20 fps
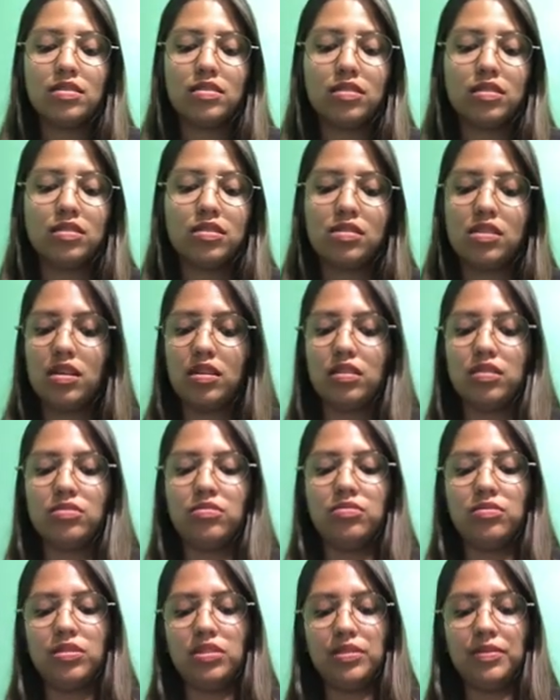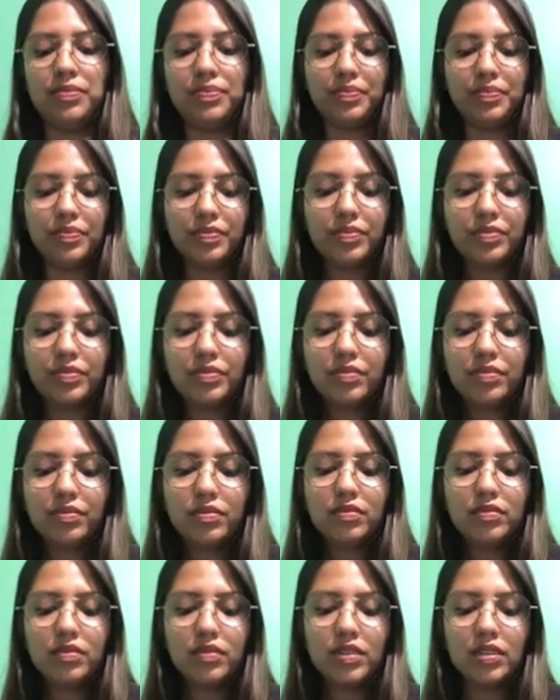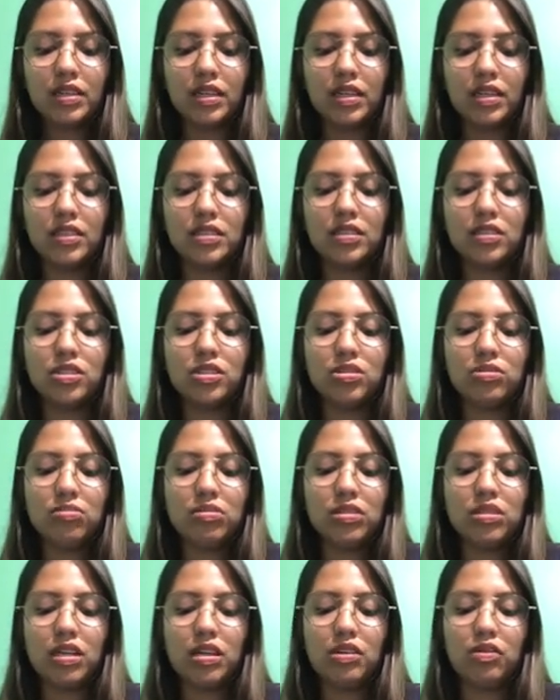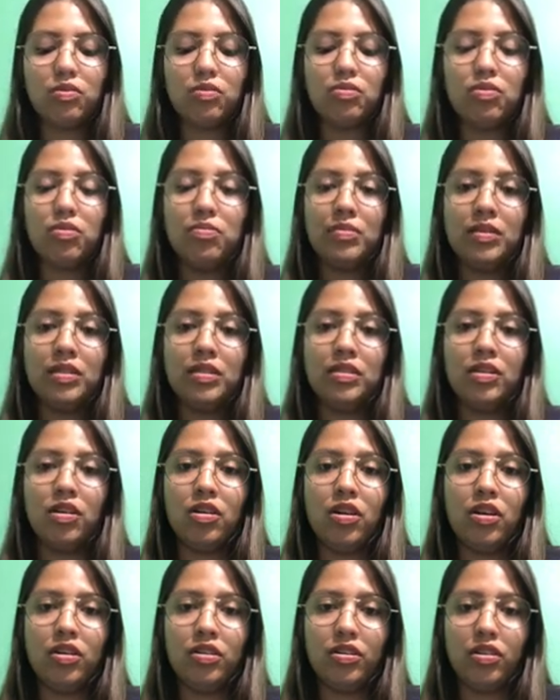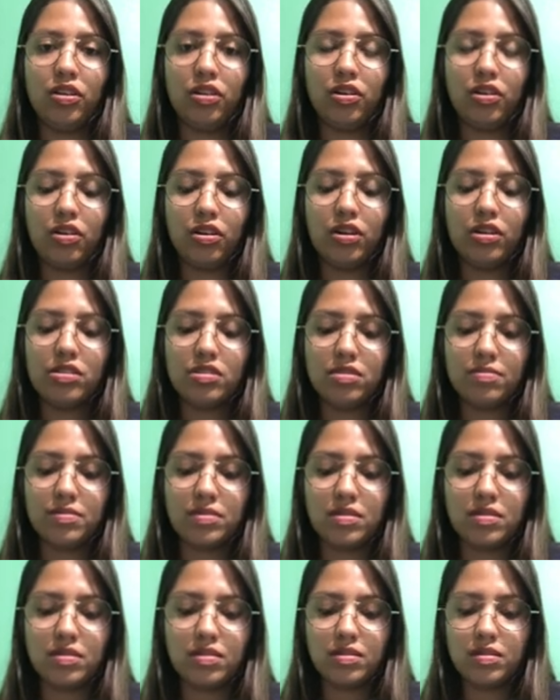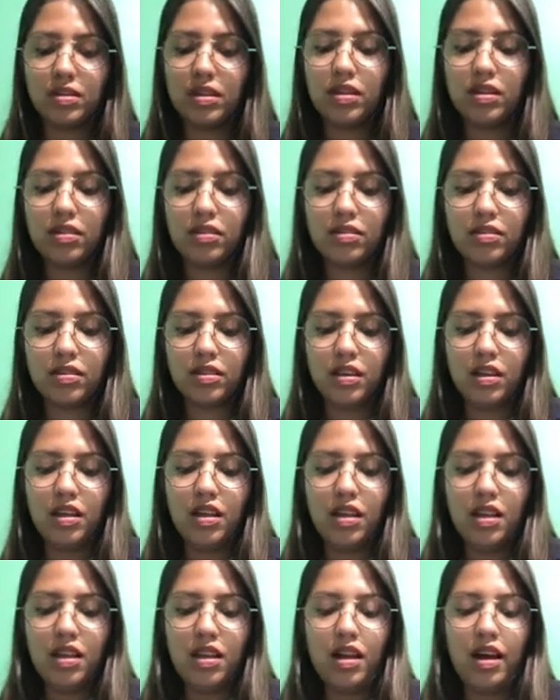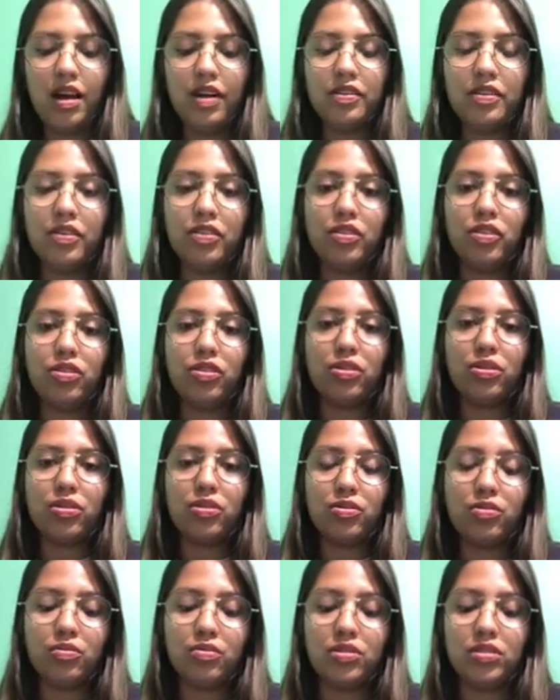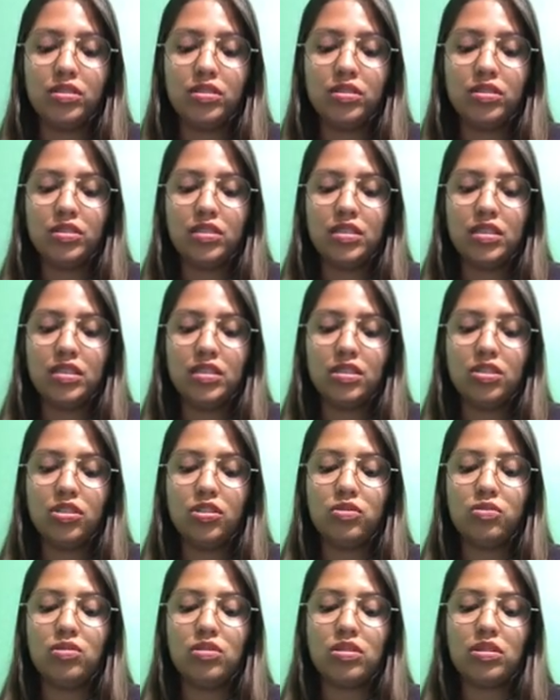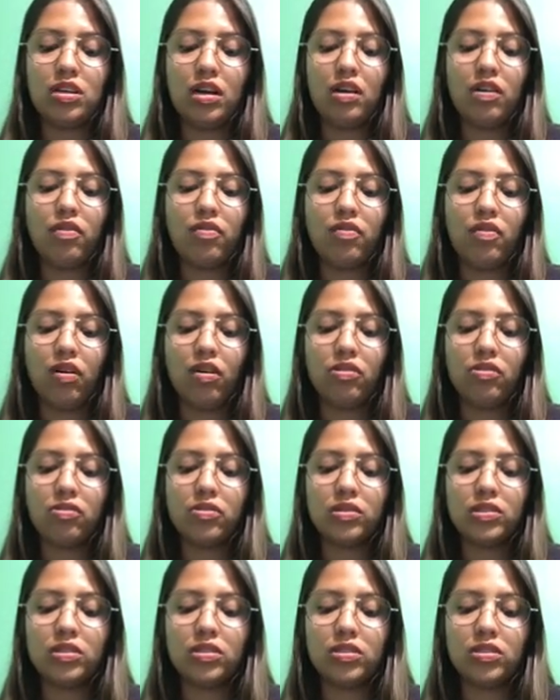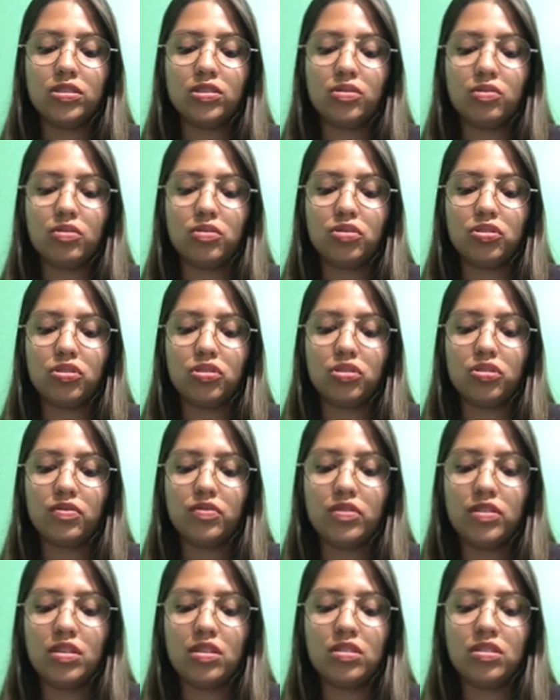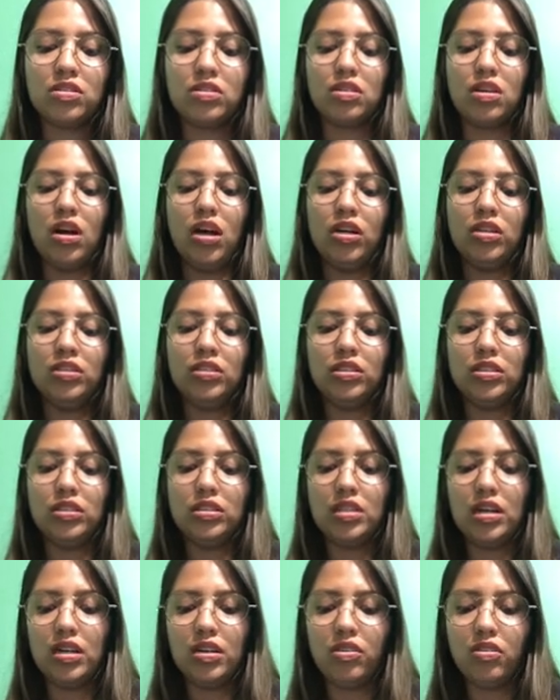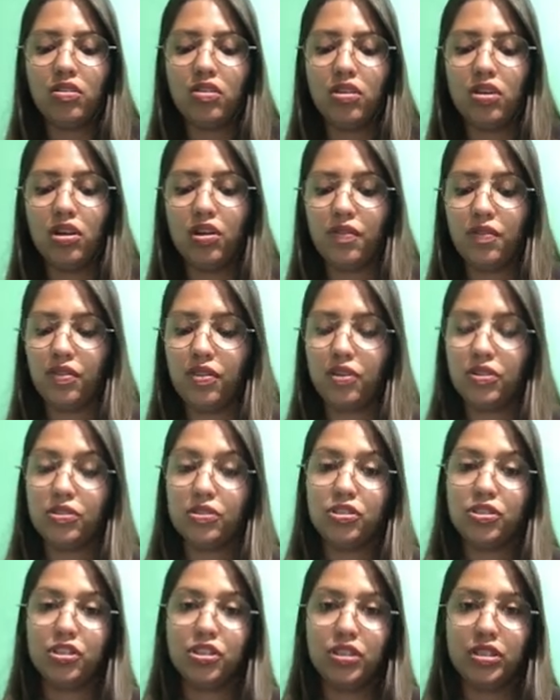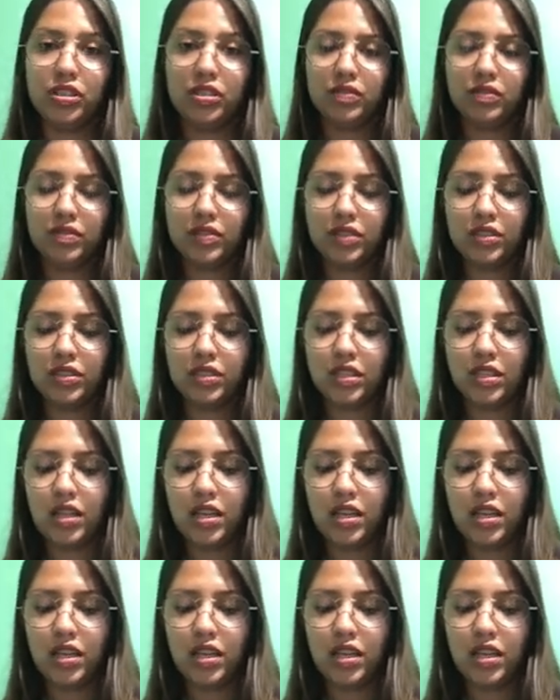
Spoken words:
The second one is the suicide of women on their husband's death. And then the third one is suicide of followers or servants on the death of their chiefs.